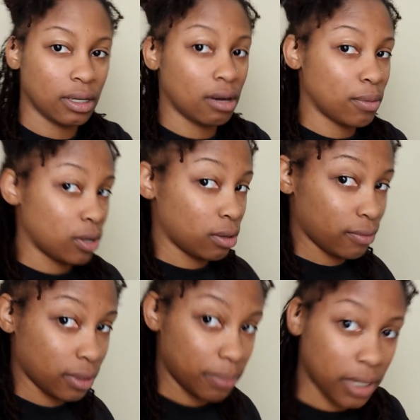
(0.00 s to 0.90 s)
Y'all, I'm all
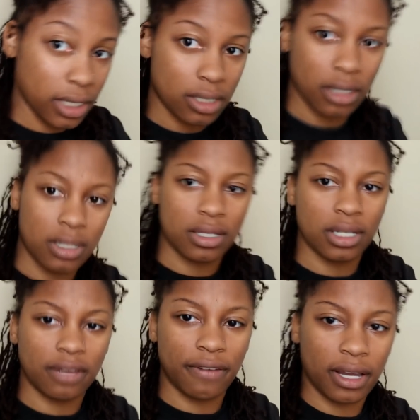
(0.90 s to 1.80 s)
over the place. Let's
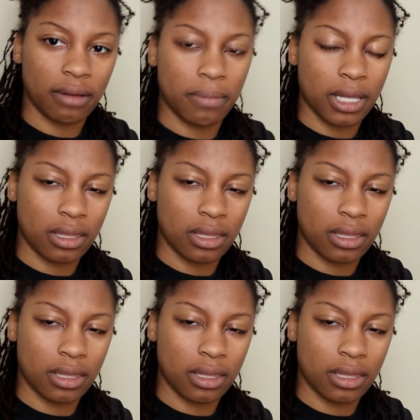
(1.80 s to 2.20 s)
see if I can